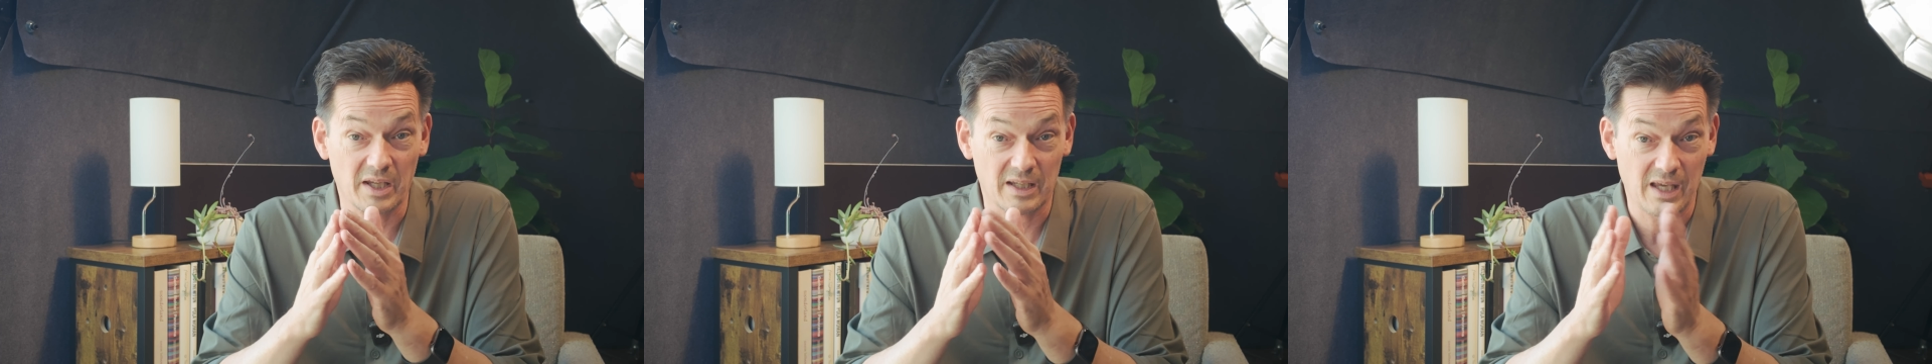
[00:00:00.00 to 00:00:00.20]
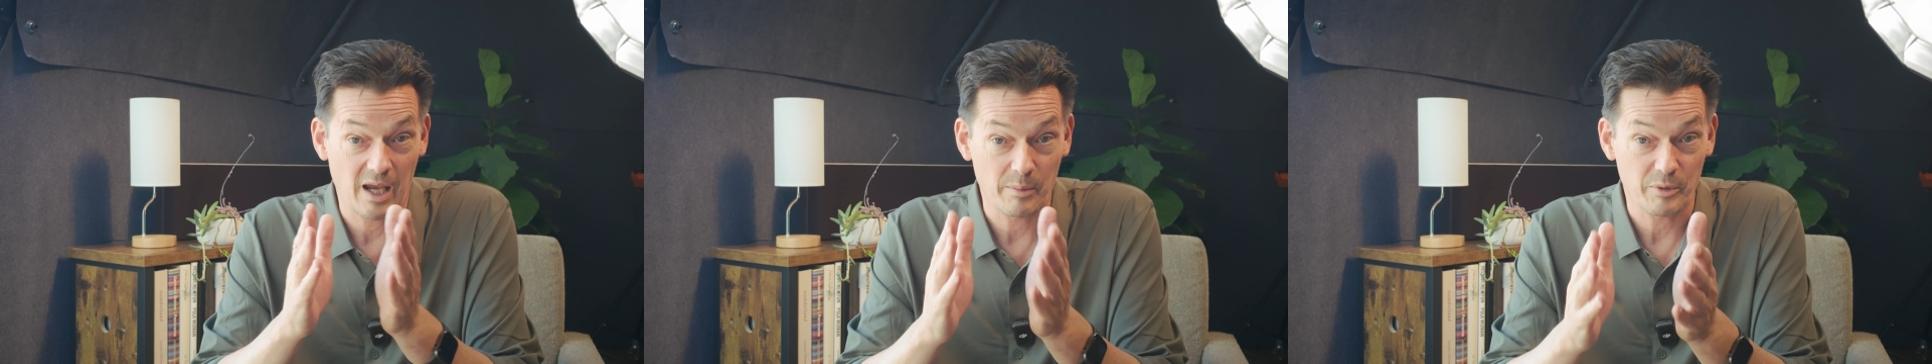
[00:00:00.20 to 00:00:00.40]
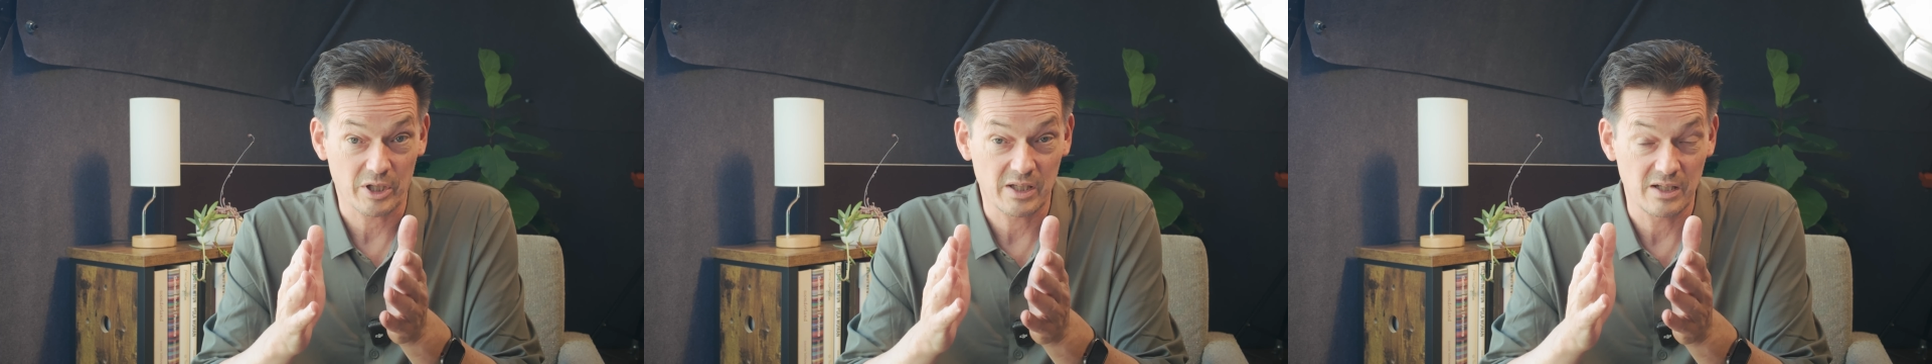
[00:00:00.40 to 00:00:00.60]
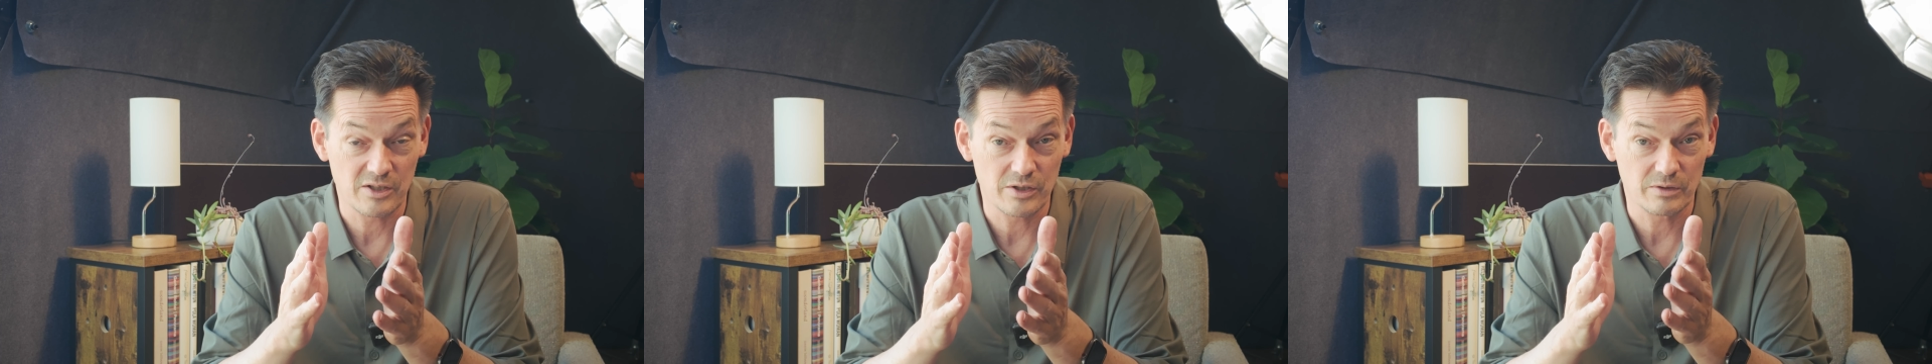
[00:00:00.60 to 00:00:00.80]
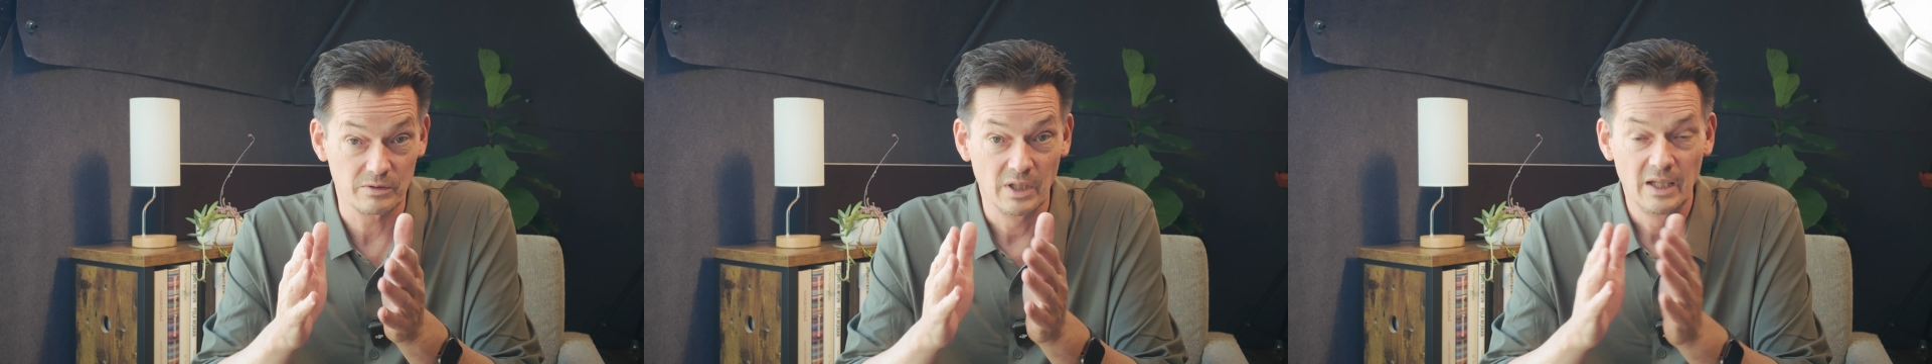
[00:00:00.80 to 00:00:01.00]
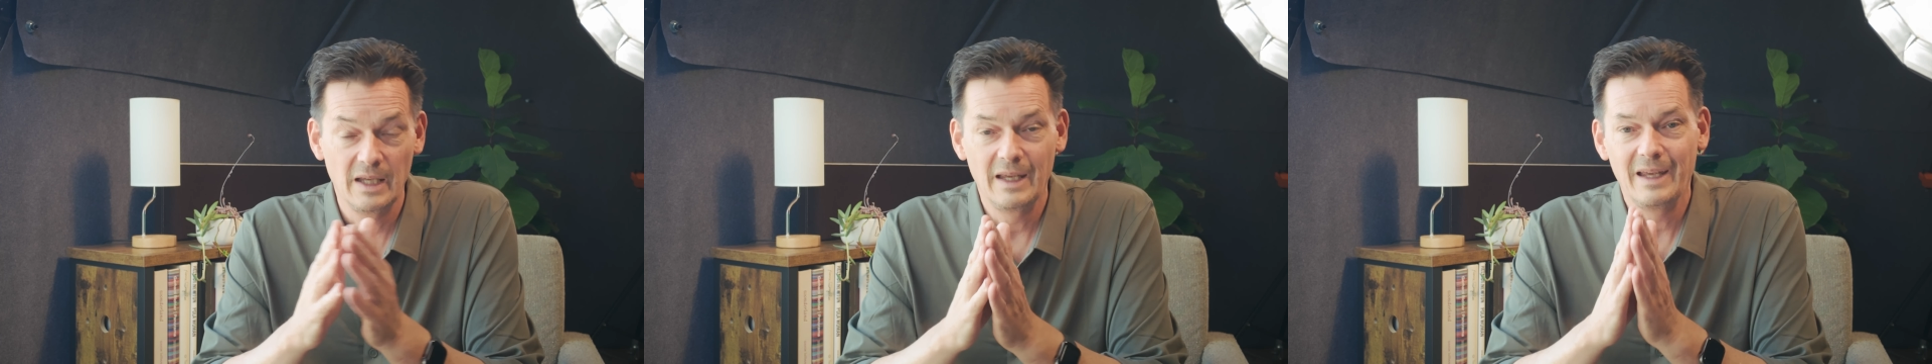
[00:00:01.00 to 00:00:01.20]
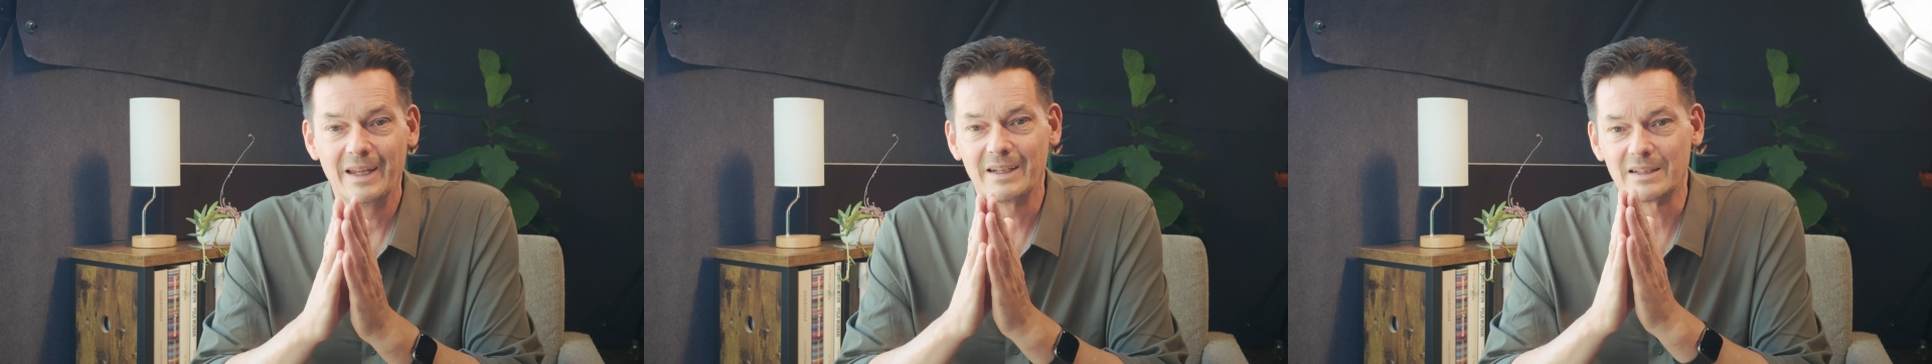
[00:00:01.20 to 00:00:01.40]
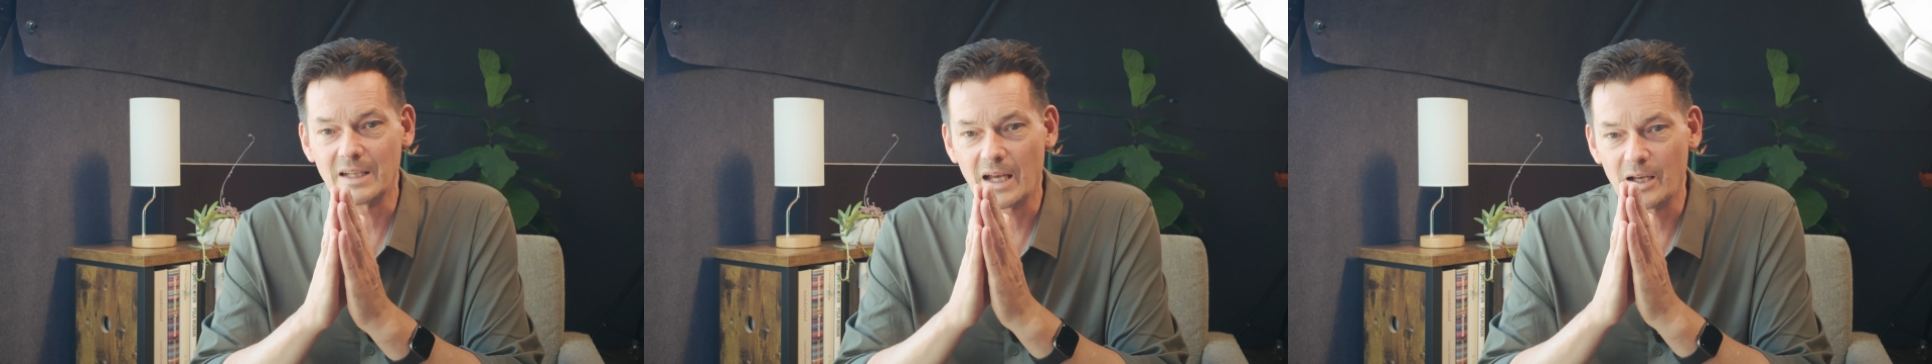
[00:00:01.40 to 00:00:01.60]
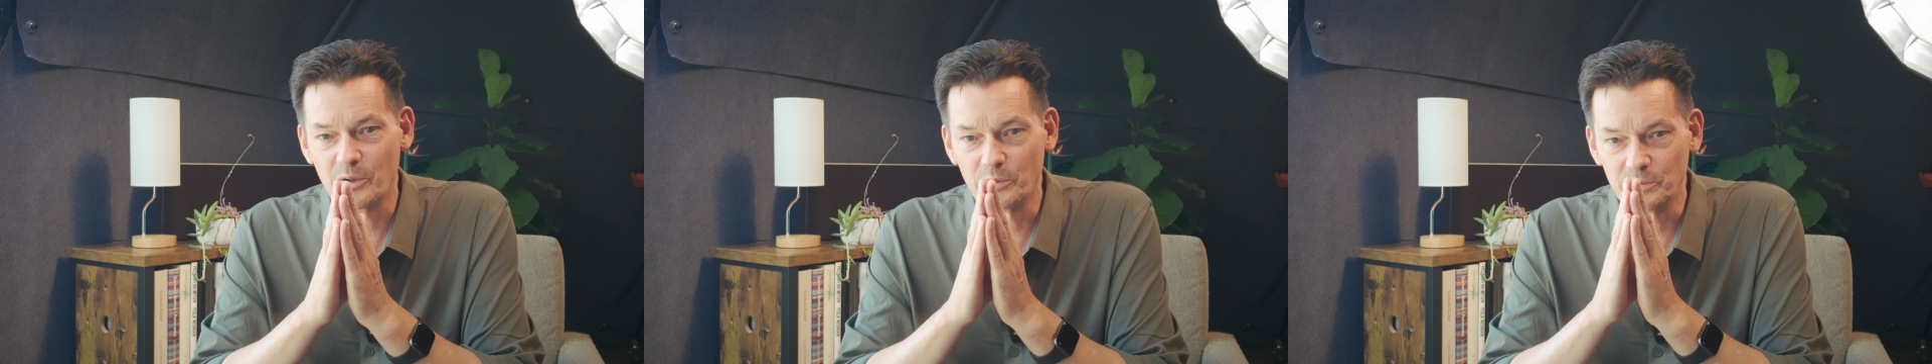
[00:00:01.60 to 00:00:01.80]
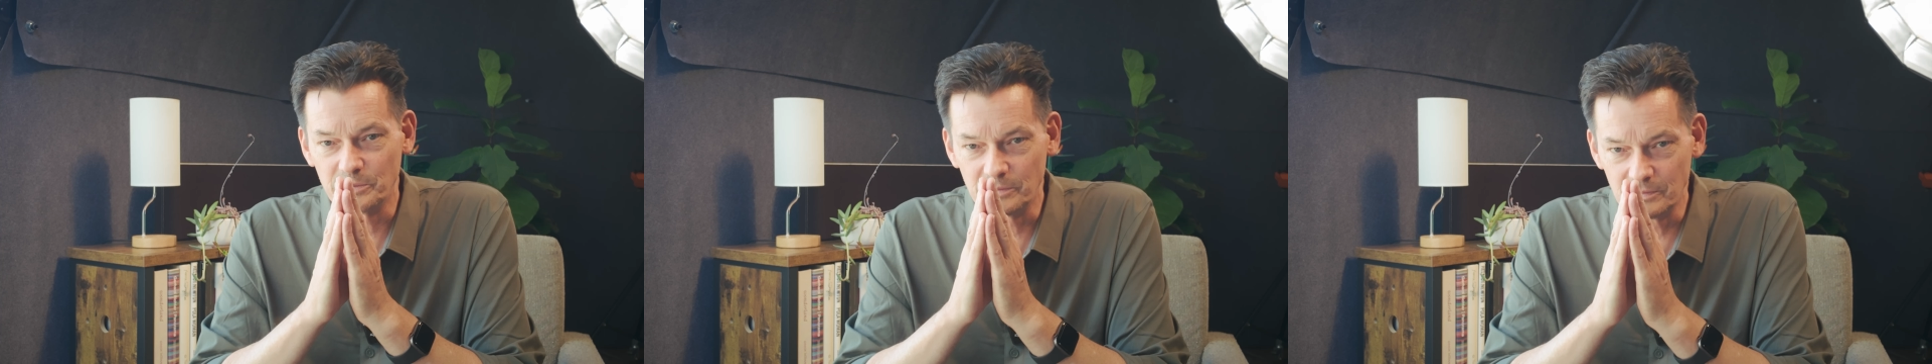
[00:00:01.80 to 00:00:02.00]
that camera can do. Now,